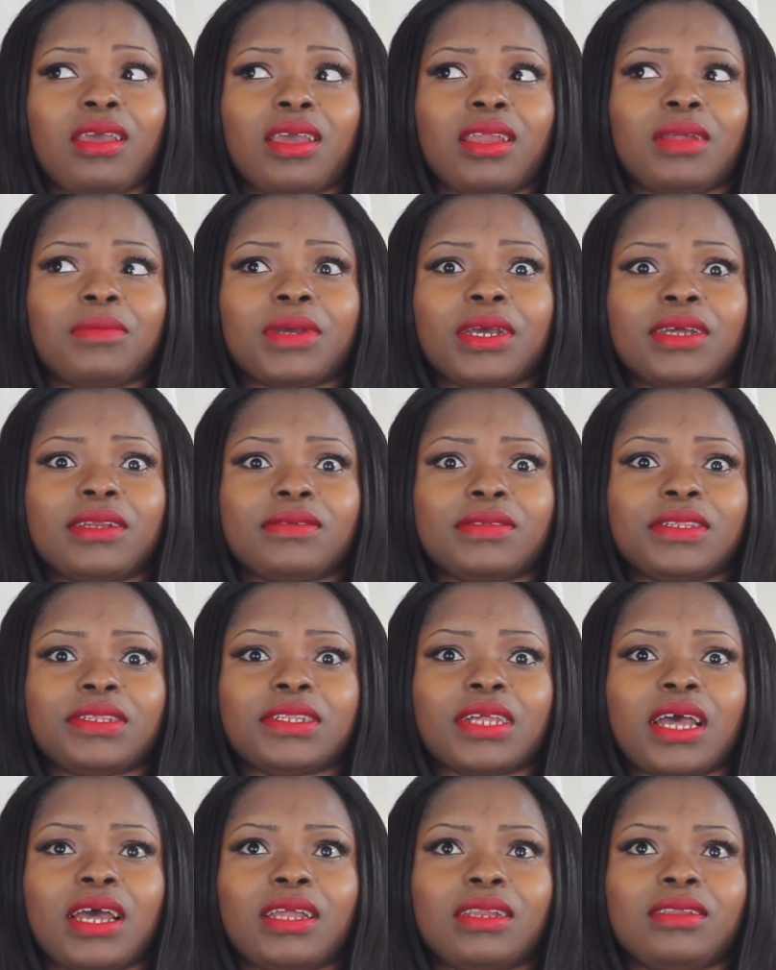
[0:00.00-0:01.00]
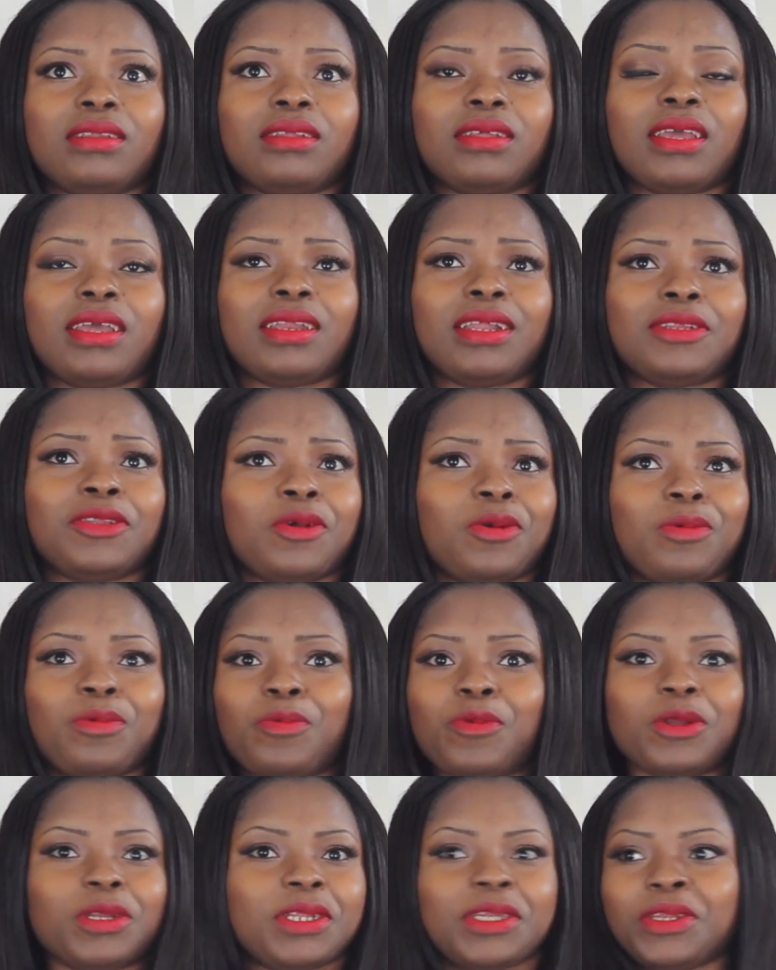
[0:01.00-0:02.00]
and I'm kind of sad, and I don't
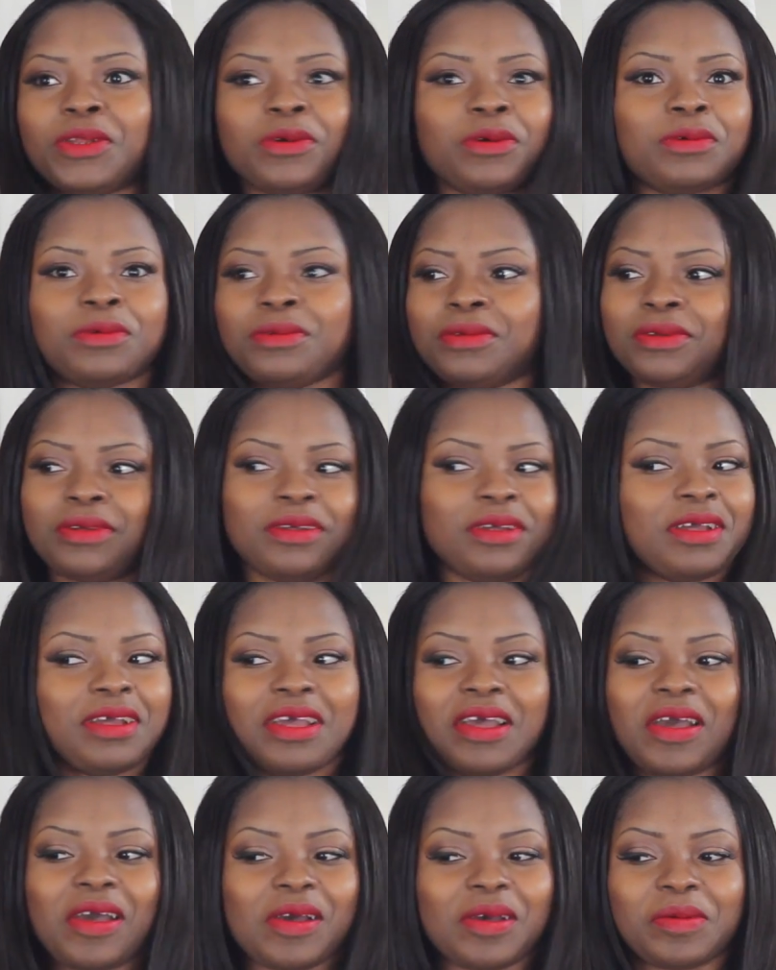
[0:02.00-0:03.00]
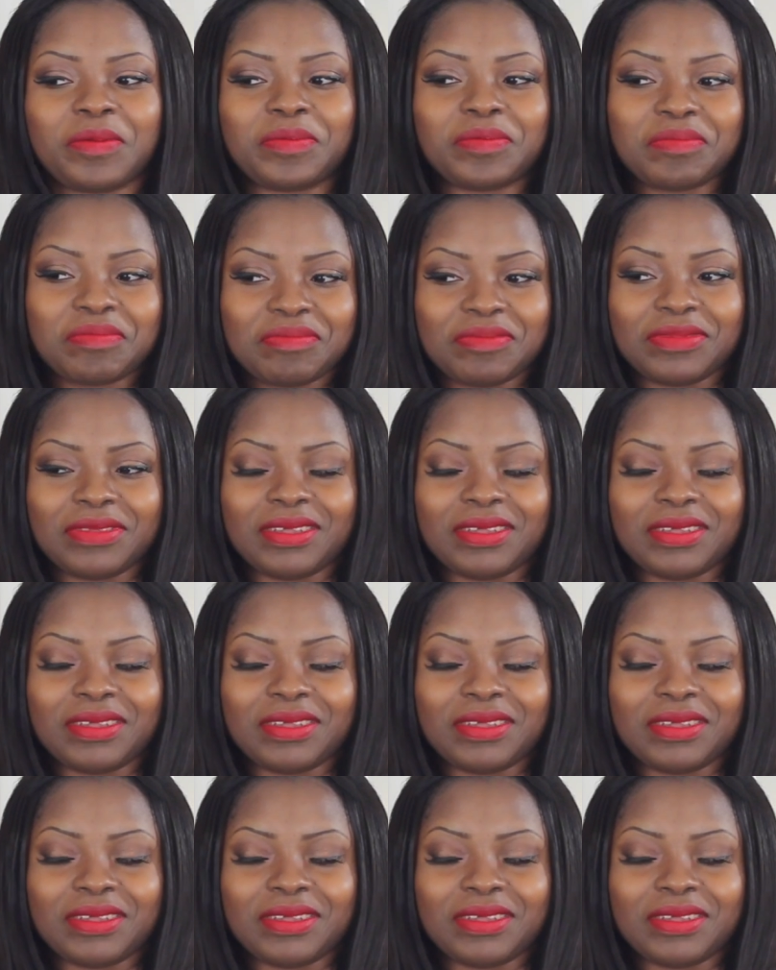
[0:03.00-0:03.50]
want to know um